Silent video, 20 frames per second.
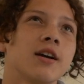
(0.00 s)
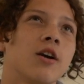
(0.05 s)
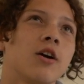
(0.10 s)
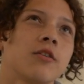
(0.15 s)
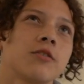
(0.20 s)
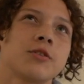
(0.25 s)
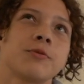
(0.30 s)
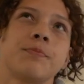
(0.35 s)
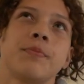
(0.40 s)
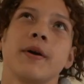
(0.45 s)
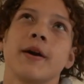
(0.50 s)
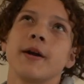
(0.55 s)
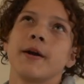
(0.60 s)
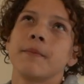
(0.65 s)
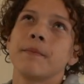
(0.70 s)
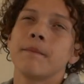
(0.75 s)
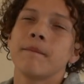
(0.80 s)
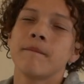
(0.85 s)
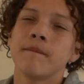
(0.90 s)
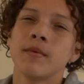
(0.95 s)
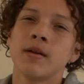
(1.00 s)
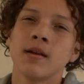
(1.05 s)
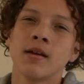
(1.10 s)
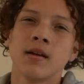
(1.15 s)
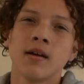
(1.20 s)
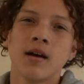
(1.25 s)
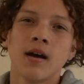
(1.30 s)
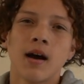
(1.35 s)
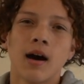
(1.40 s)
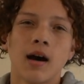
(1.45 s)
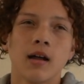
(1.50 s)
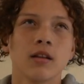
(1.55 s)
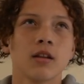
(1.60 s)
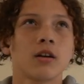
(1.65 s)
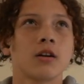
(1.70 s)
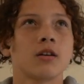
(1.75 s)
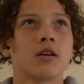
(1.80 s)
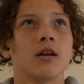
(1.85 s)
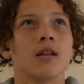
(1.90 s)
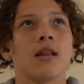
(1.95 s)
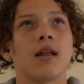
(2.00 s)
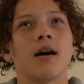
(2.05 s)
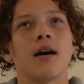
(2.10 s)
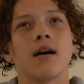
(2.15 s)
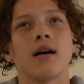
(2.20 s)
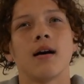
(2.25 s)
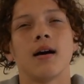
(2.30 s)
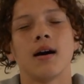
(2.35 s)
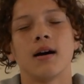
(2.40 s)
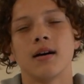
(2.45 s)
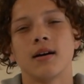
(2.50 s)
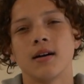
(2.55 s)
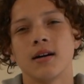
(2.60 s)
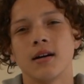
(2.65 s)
year, Harvest Prep, I learned a lot. I,